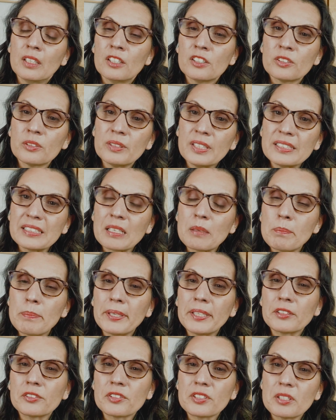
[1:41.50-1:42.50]
So let's
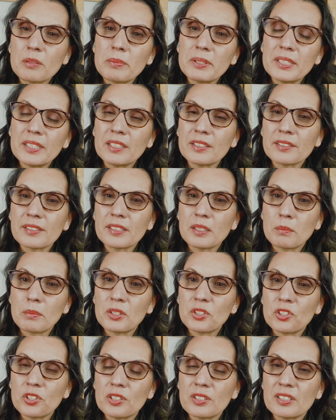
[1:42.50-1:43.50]
compare CBD and
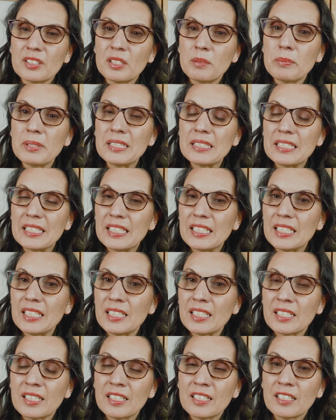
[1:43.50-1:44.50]
CBG.
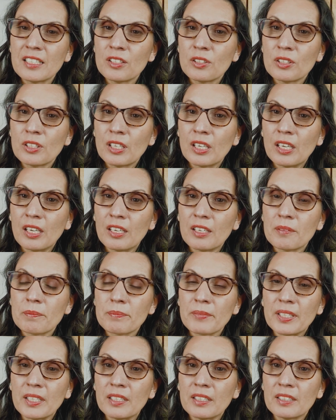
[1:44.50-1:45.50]
CBD,
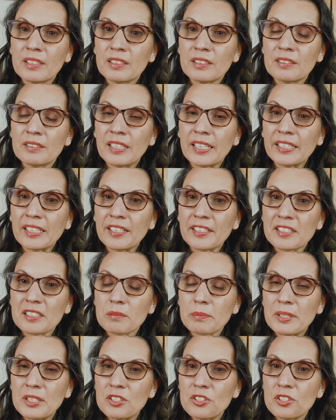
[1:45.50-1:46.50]
um, it, like I
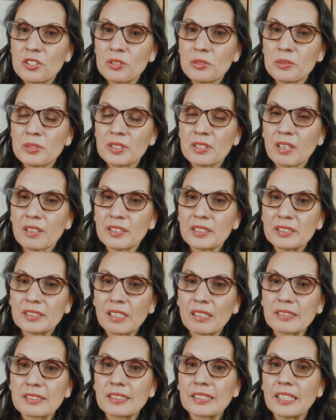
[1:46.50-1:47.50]
explained to you, is
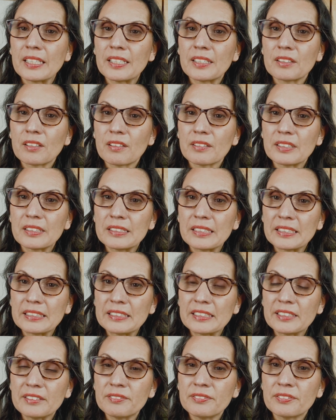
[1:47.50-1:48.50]
non-intoxicating,
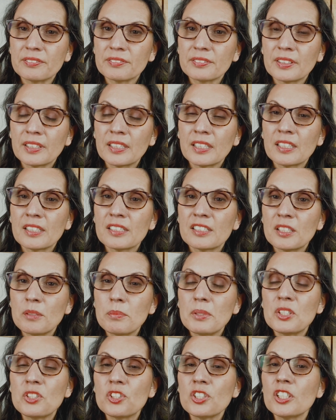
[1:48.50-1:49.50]
non-addictive.
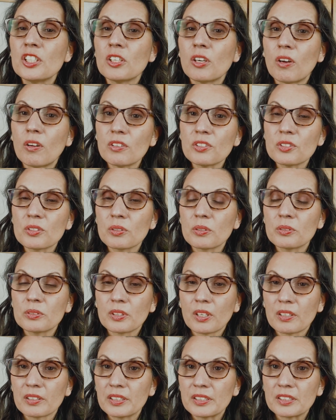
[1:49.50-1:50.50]
CBG also
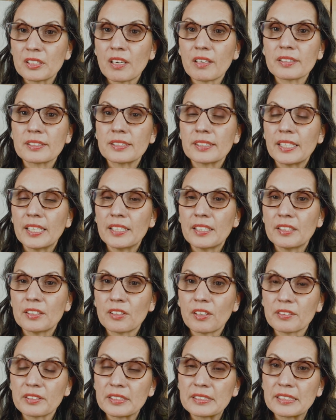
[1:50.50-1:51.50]
non-intoxicating,
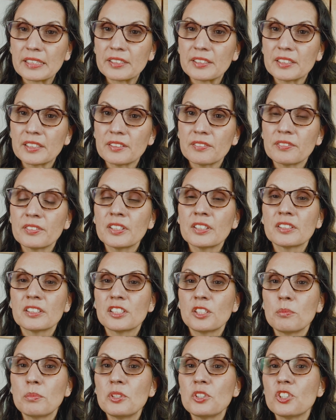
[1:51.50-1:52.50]
non-addictive.
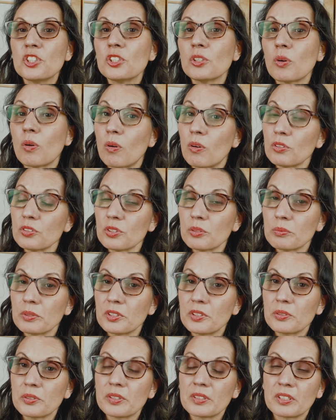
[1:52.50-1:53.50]
CBG also
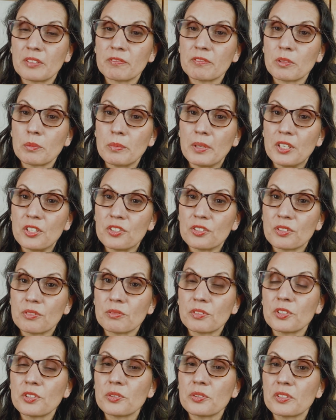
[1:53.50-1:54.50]
reduces
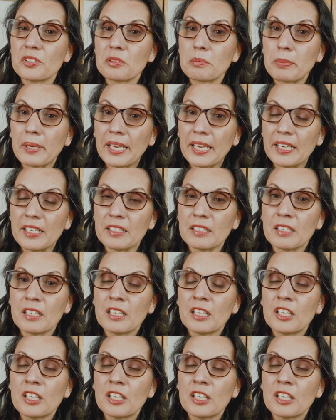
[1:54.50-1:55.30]
inflammation, reduces pain,